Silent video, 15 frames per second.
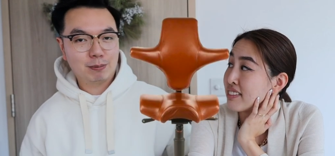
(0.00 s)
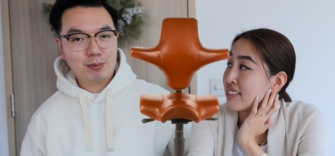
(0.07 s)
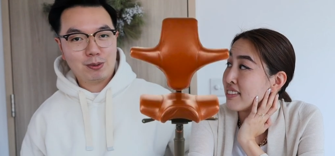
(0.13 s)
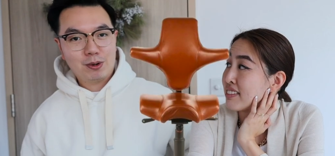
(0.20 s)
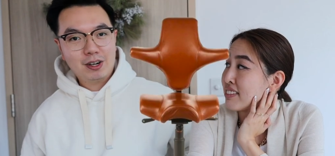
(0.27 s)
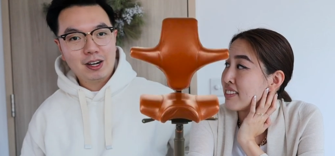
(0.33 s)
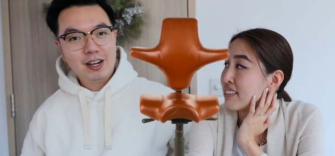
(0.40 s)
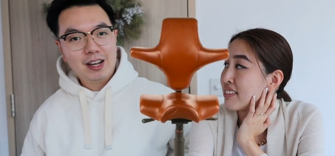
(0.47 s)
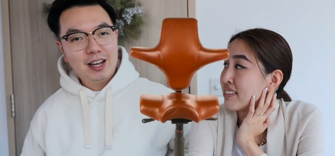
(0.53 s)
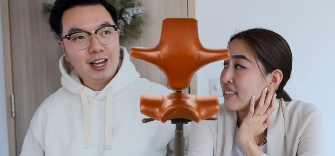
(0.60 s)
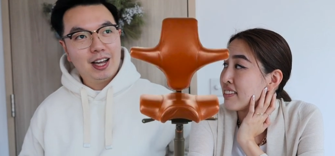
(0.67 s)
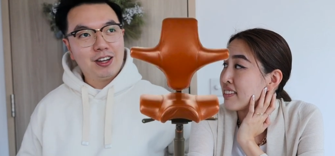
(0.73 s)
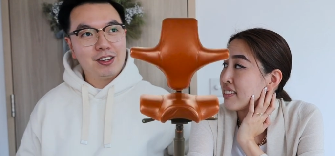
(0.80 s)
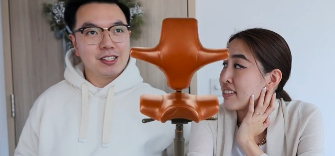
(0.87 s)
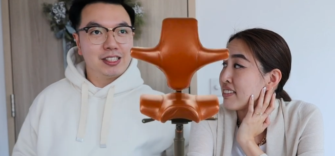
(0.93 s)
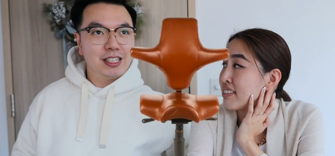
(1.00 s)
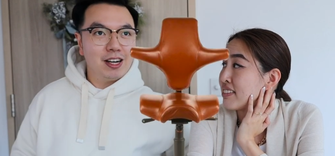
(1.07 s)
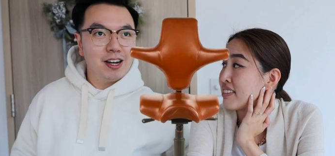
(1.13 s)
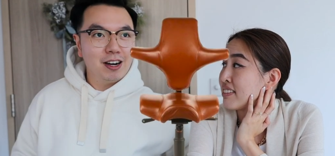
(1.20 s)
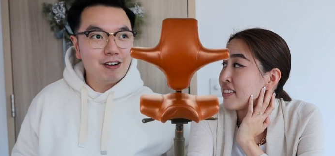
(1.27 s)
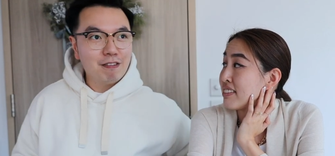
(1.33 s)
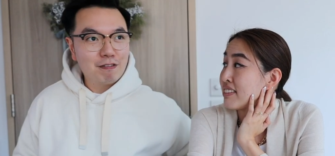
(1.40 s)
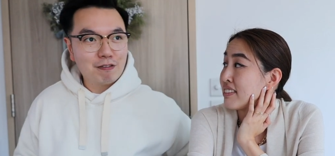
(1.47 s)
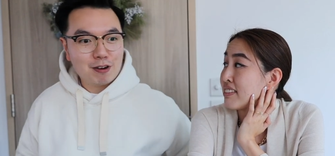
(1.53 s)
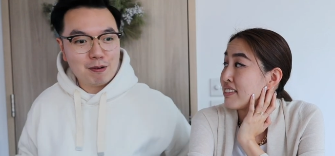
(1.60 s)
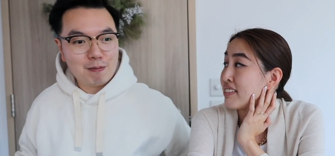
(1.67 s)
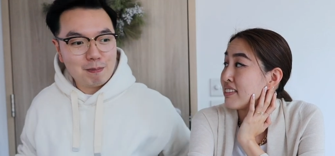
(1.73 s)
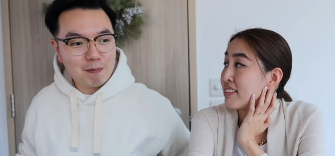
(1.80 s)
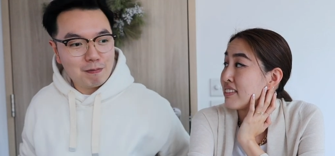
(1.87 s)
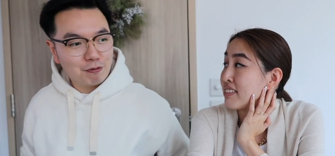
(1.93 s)
Speaker 1: support. And you can sit on it
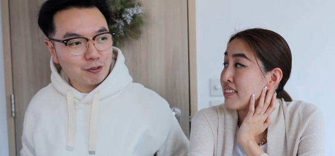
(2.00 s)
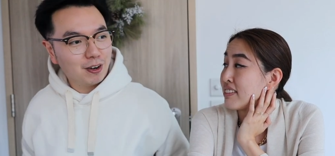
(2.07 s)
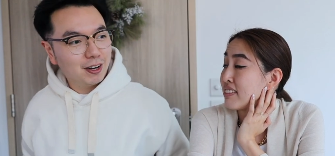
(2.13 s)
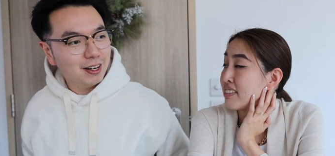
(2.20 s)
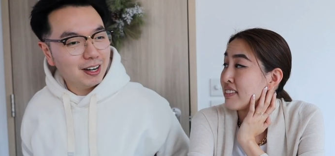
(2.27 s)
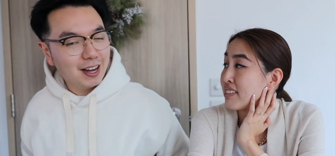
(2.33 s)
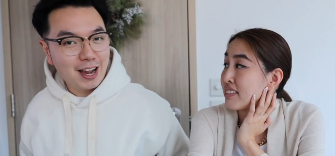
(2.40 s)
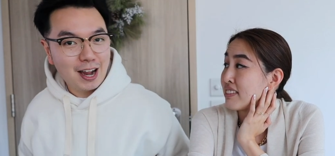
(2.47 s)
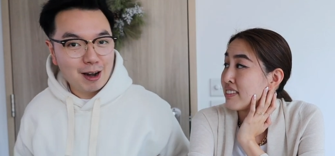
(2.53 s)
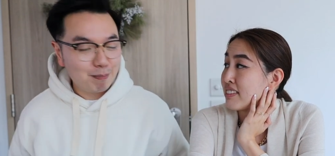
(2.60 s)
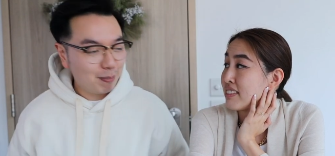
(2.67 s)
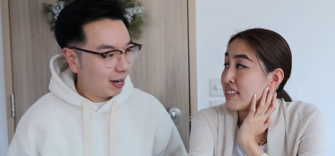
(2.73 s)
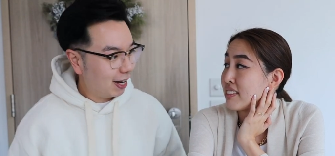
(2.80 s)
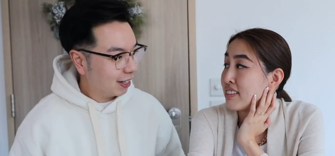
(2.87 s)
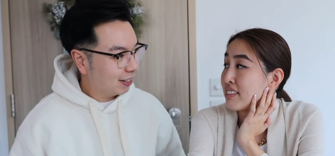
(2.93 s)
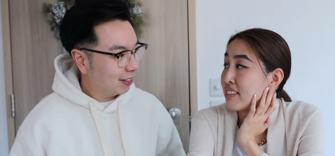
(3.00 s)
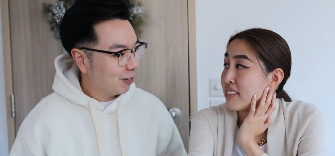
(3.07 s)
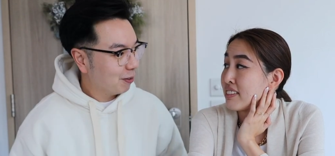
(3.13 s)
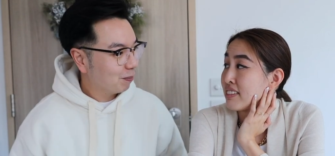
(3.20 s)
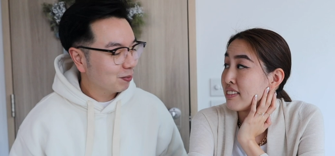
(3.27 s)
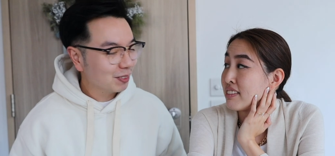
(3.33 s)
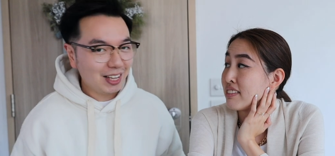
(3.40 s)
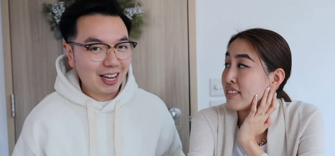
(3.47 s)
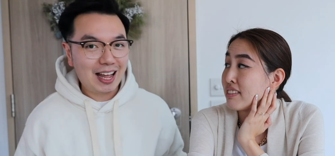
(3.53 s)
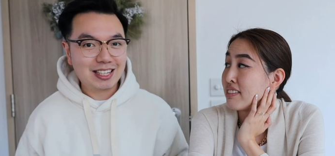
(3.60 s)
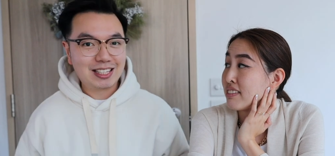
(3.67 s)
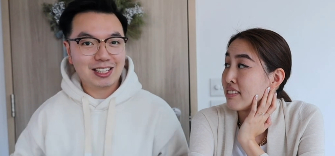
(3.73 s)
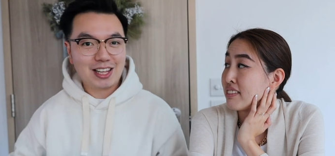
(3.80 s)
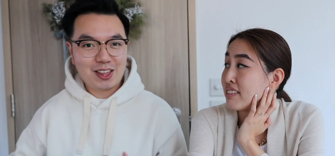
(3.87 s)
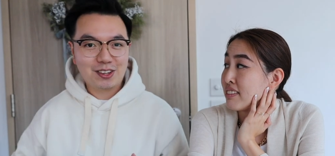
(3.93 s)
from front and back. And
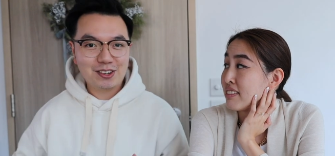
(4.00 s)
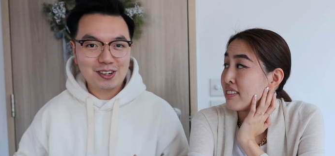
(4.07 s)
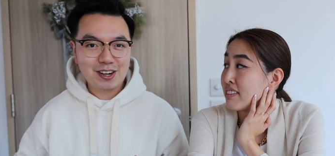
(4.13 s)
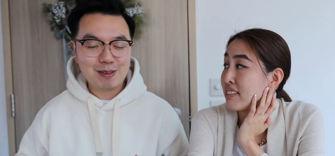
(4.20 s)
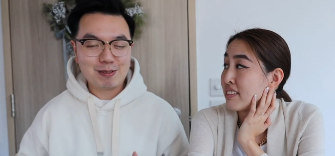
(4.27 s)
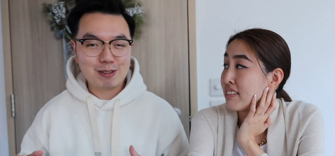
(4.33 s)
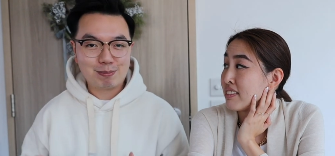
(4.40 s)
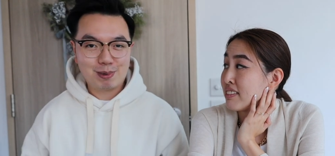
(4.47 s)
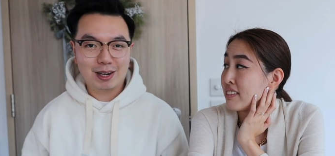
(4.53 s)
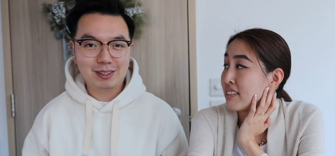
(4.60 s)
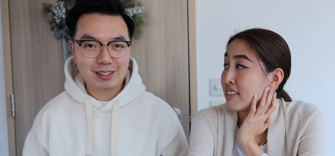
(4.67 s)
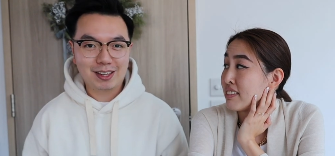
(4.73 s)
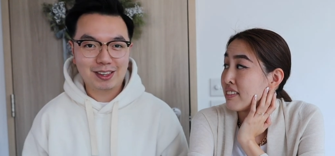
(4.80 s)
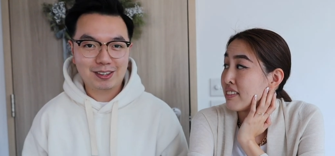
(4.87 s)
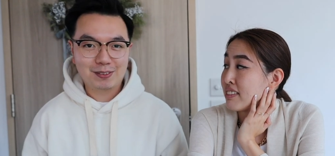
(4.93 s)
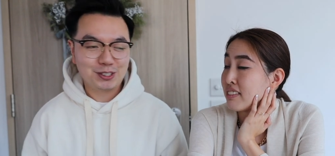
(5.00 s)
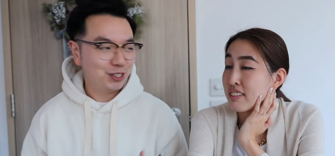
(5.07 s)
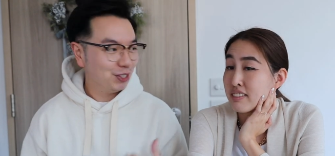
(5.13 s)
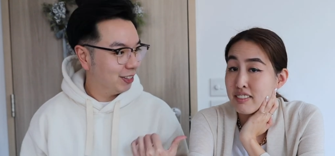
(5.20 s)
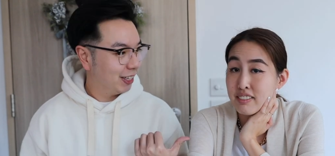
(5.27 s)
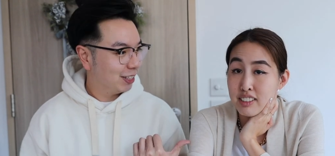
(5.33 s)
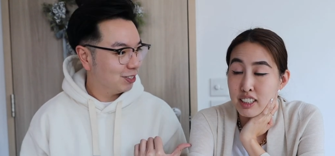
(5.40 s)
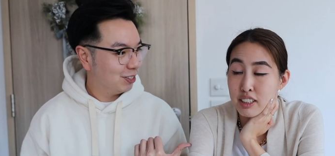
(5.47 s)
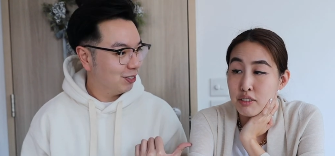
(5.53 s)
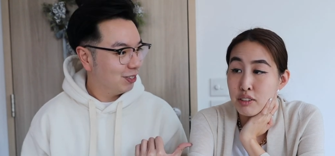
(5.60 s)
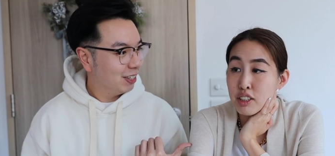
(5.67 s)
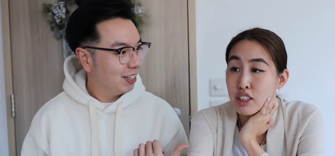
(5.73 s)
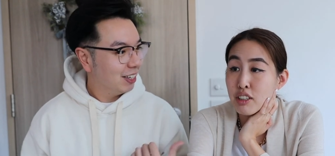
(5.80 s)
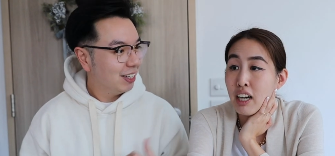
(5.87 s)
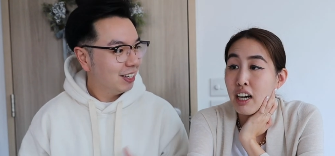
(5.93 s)
it's leather. It's brown leather, which you like too.
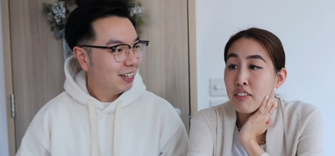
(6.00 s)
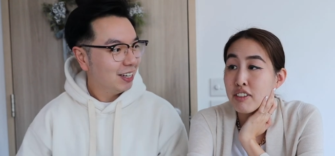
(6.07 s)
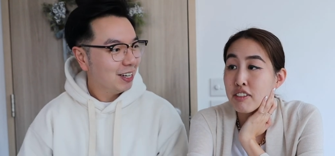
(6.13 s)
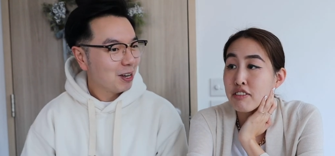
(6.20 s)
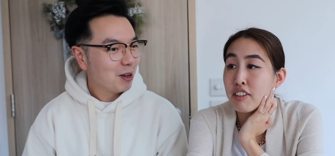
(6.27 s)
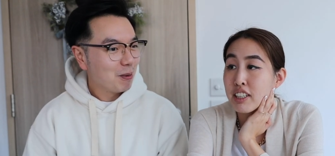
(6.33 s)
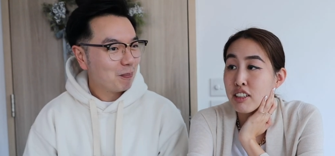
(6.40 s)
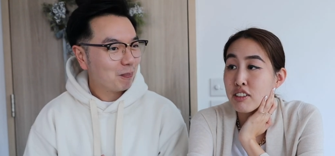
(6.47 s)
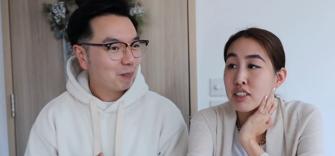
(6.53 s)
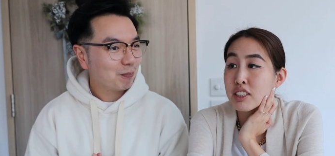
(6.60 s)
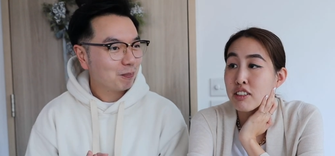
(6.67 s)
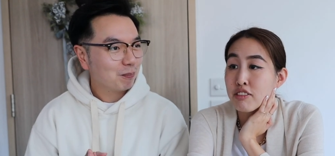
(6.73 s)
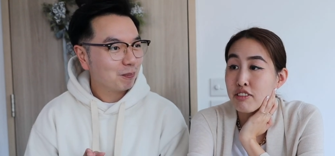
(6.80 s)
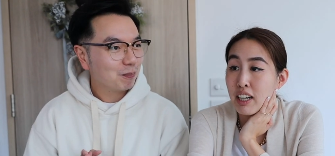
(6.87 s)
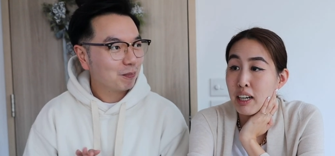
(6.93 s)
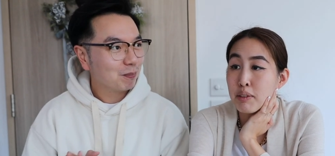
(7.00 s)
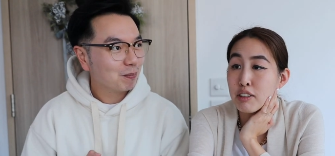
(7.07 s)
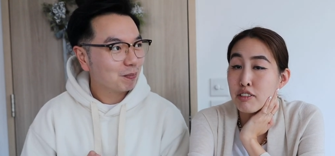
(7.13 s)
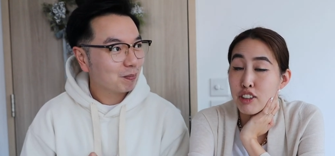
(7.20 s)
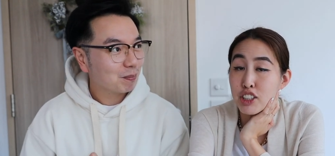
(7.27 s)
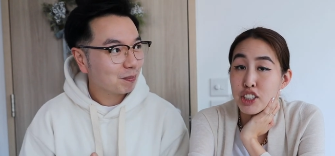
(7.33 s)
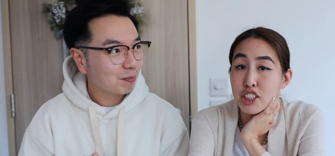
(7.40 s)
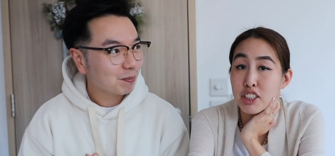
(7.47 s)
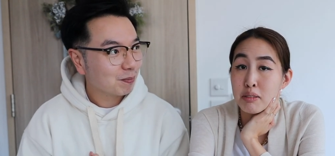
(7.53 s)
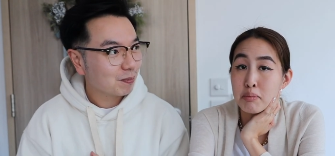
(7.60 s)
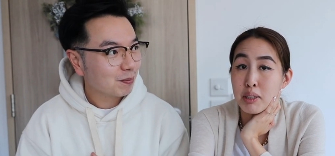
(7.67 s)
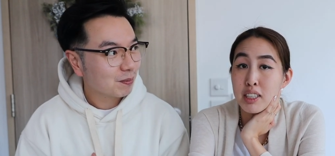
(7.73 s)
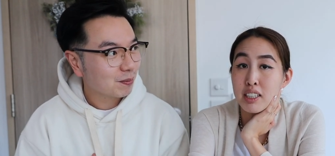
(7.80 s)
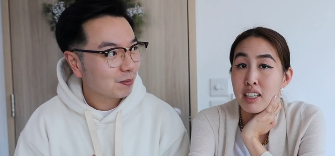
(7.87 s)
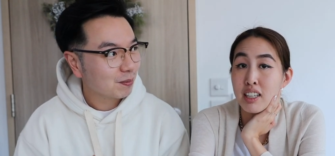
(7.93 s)
Well, you
Speaker 2: have a there is a fabric version,
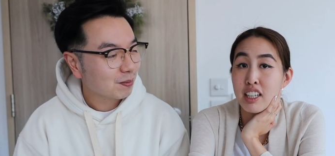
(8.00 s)
but the